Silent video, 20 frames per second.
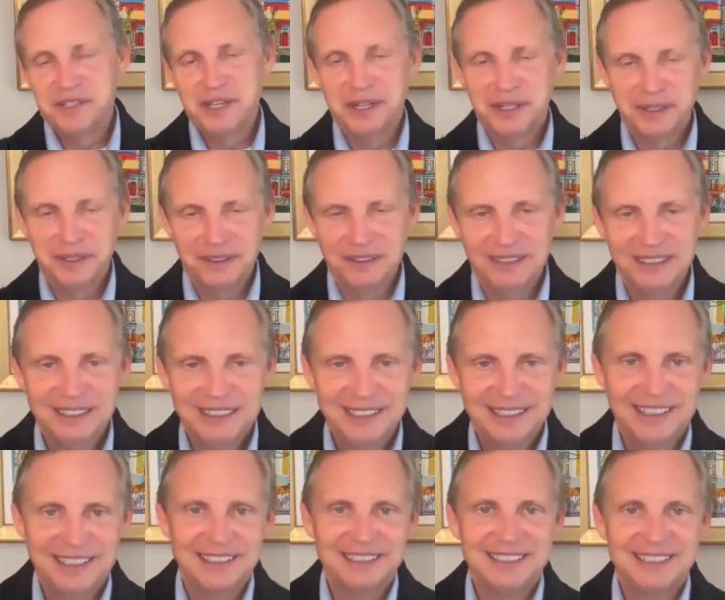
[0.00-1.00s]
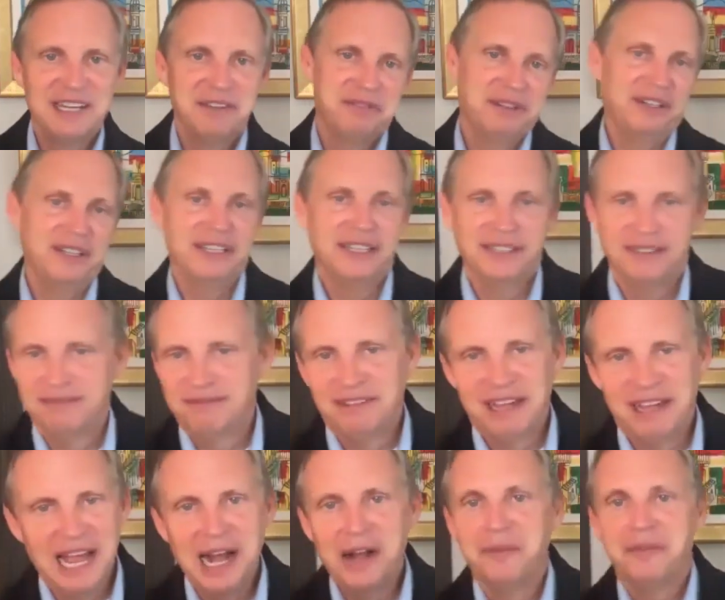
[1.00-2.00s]
so definitely
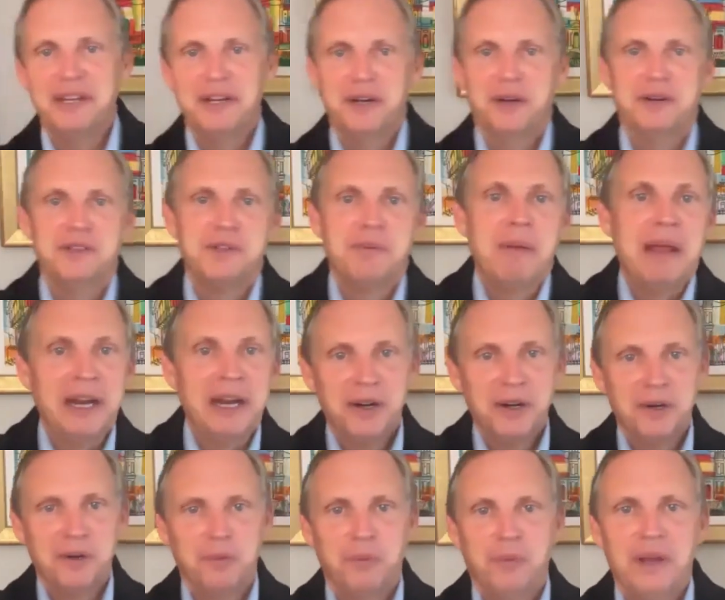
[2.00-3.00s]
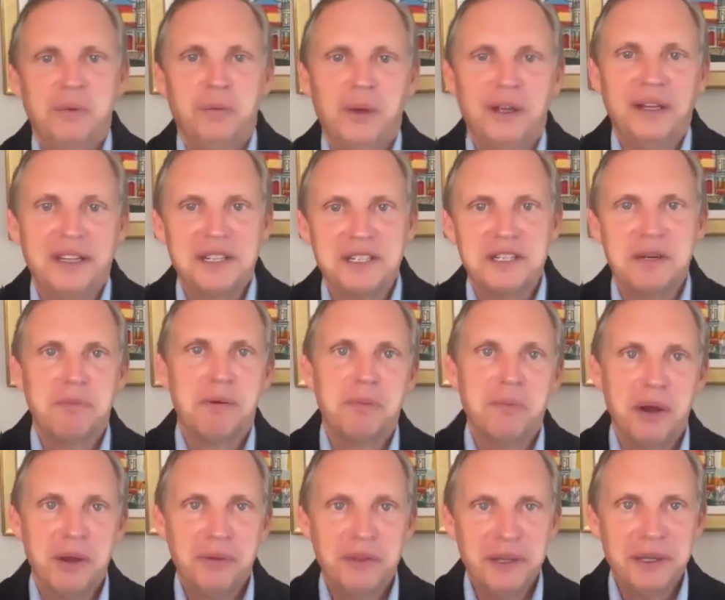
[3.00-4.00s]
out there as mayor and willing to
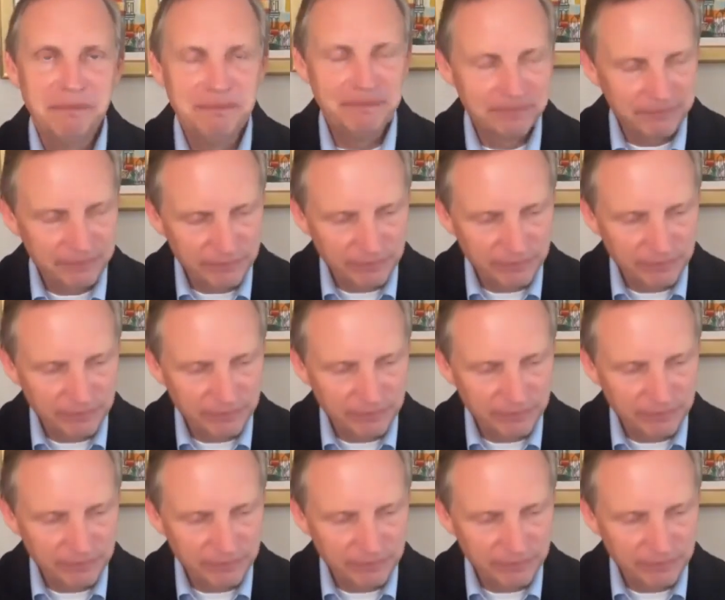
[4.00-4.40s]
promote them.